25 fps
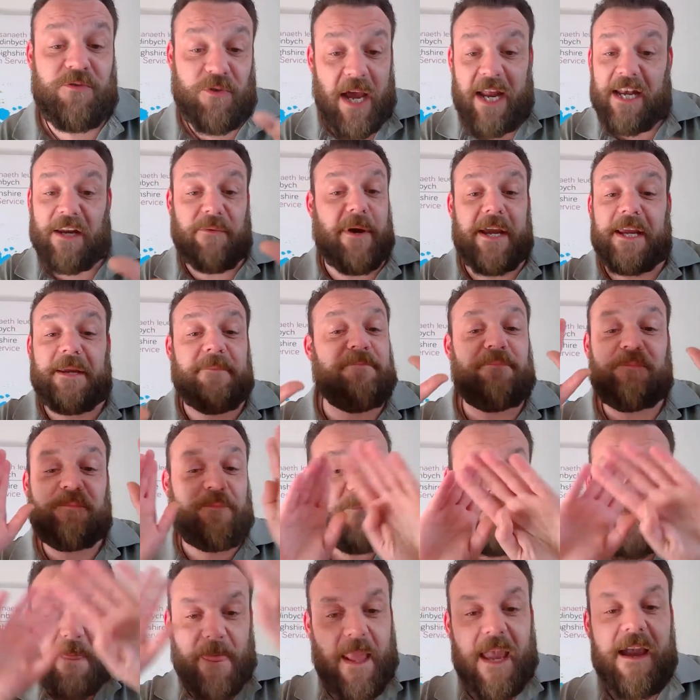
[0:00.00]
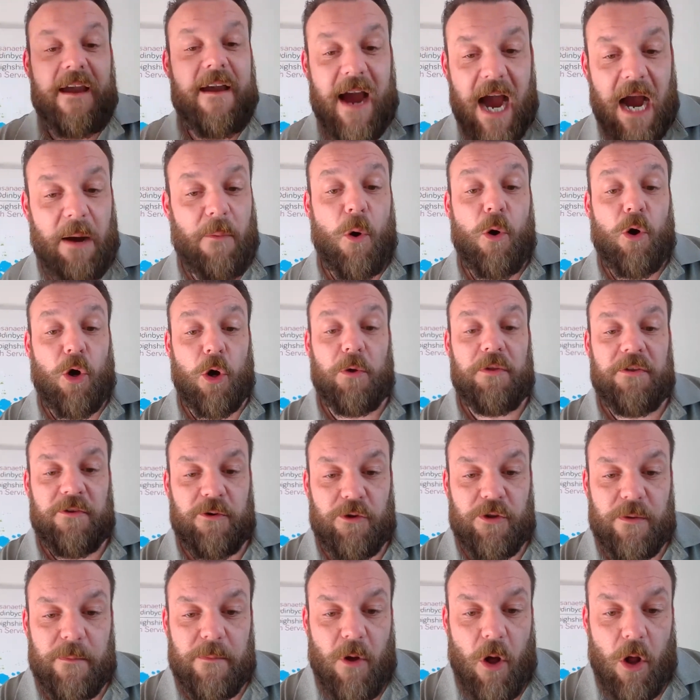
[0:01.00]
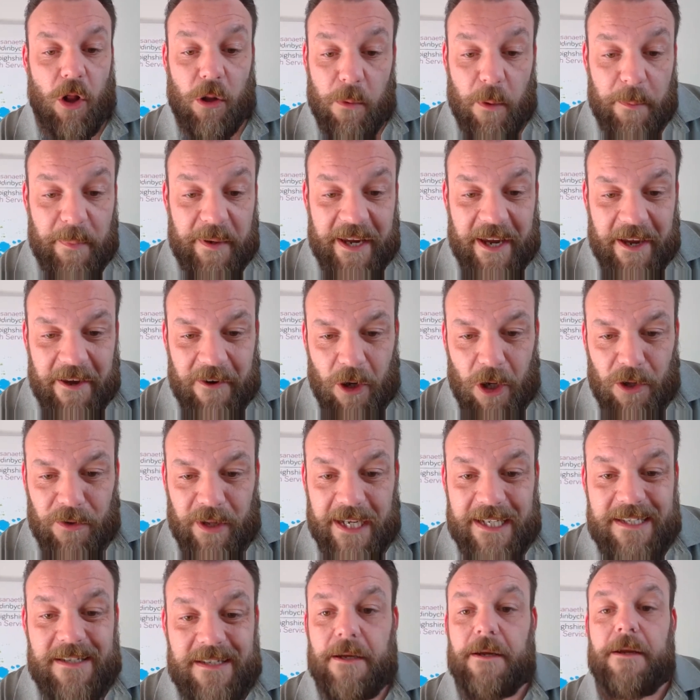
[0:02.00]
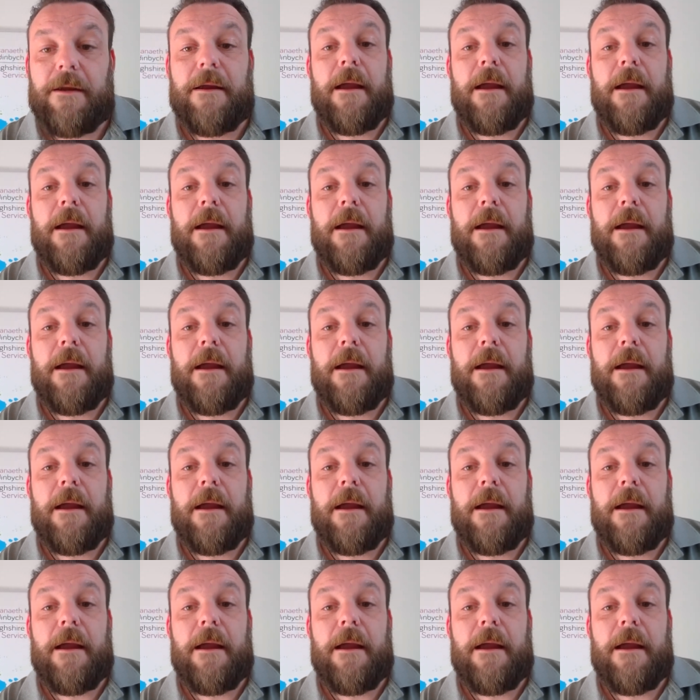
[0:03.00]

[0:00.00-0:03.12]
Anyway, I won't go through them all. We'll be here all night.